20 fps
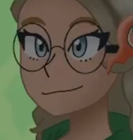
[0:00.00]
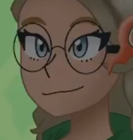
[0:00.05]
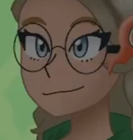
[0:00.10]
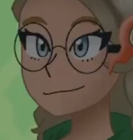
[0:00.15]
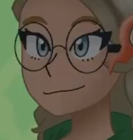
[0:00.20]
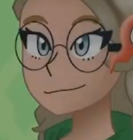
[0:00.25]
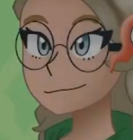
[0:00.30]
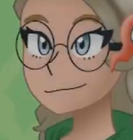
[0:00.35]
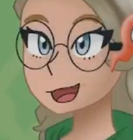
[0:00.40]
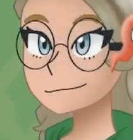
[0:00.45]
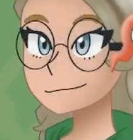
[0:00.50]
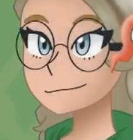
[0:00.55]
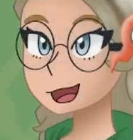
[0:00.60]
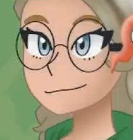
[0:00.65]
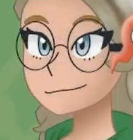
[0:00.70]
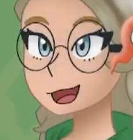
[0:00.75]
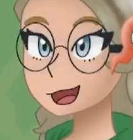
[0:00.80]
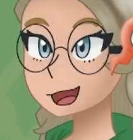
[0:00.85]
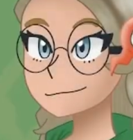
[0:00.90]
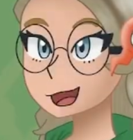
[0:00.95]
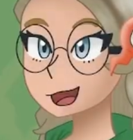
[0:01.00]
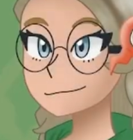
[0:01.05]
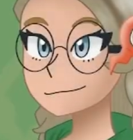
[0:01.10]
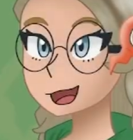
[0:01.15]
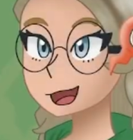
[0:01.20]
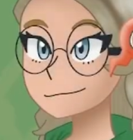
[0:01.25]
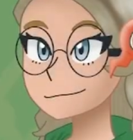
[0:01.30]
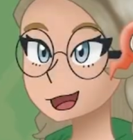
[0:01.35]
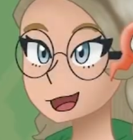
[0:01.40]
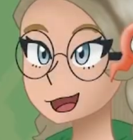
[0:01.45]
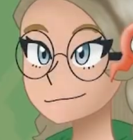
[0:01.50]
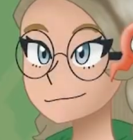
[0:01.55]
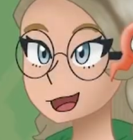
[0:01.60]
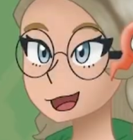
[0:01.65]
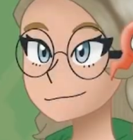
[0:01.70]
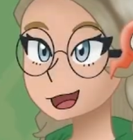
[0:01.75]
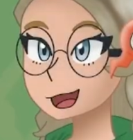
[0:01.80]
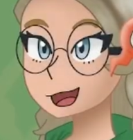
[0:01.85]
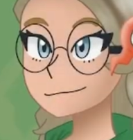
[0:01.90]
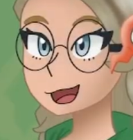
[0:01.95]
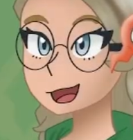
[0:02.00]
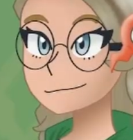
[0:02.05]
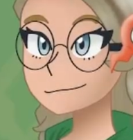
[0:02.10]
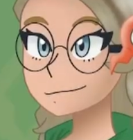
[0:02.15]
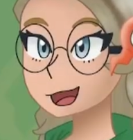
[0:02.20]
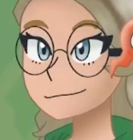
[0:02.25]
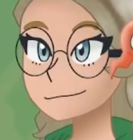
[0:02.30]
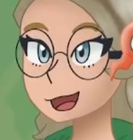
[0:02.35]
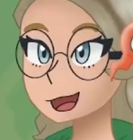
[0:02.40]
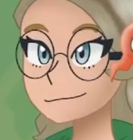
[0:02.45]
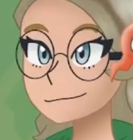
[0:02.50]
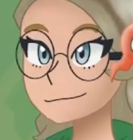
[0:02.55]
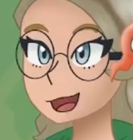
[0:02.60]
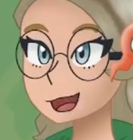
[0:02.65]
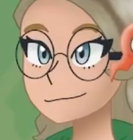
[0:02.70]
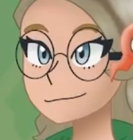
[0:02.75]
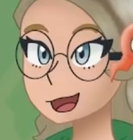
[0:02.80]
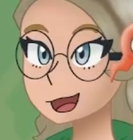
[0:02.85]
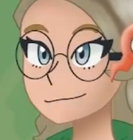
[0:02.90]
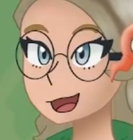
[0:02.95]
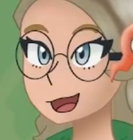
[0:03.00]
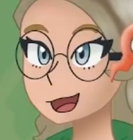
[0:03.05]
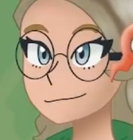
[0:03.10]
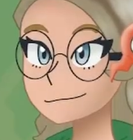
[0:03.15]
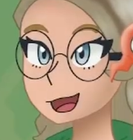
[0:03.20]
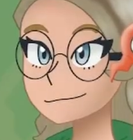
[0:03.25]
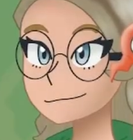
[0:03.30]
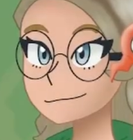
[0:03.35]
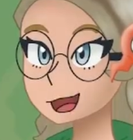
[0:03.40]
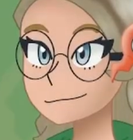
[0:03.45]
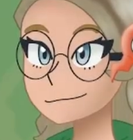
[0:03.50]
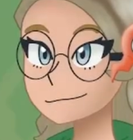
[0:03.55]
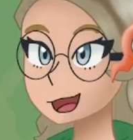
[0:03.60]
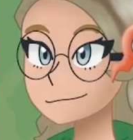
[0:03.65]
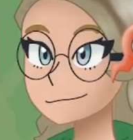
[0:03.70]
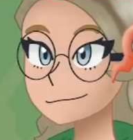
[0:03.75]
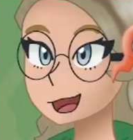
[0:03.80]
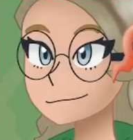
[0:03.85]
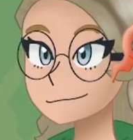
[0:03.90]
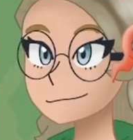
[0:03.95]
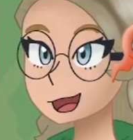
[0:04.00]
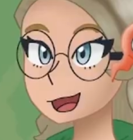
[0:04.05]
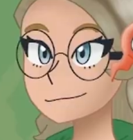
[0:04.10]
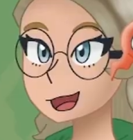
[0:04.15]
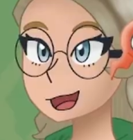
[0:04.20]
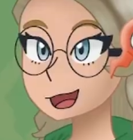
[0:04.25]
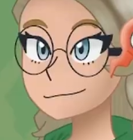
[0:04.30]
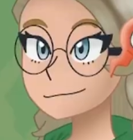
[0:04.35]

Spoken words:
Ooh, that is going to be a KO on Gallade, unfortunately.